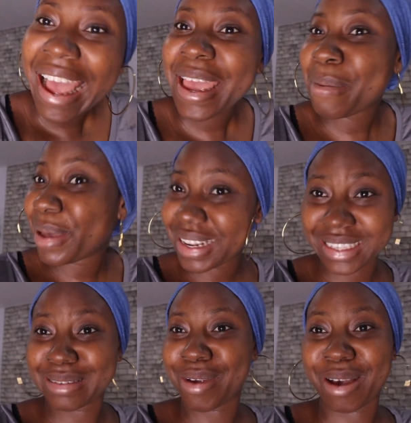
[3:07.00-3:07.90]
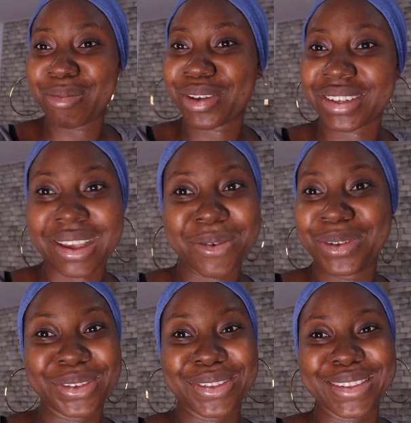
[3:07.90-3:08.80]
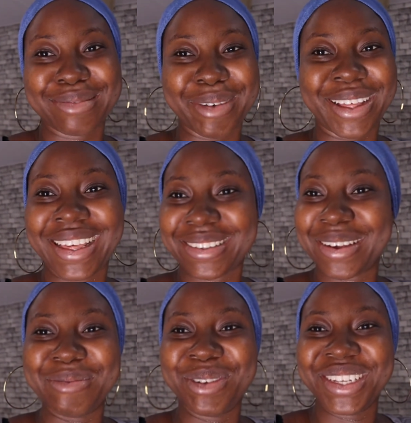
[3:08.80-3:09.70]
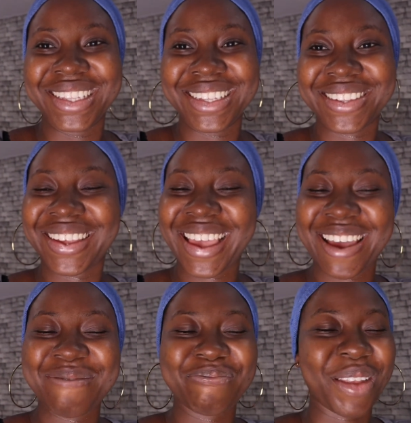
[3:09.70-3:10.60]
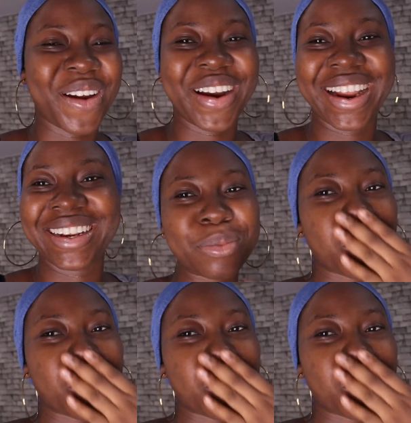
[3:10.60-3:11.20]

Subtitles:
You better smile because I want you to smile. That's why I'm doing this. Okay, all right.